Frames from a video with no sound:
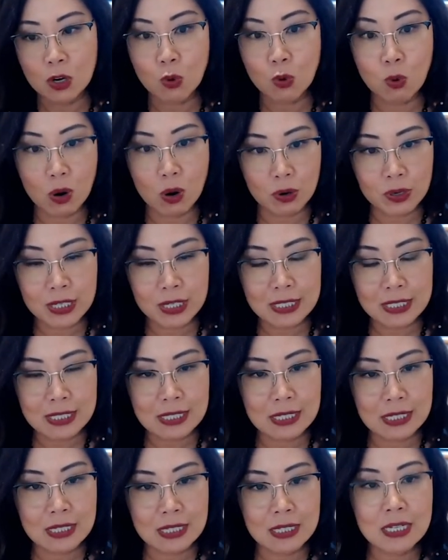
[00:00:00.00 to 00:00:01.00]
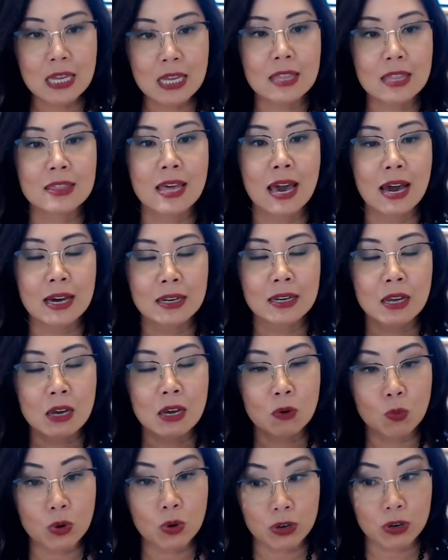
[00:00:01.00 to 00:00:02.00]
quarantine that
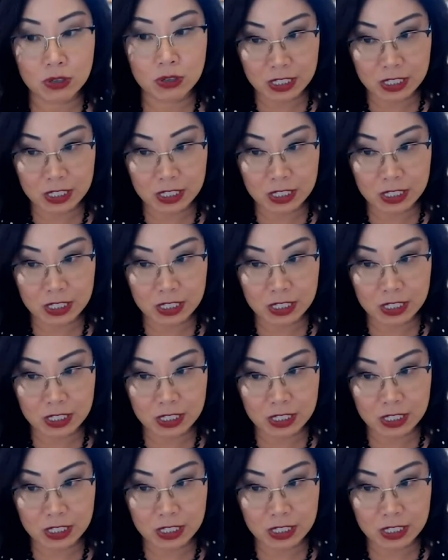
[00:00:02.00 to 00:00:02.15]
were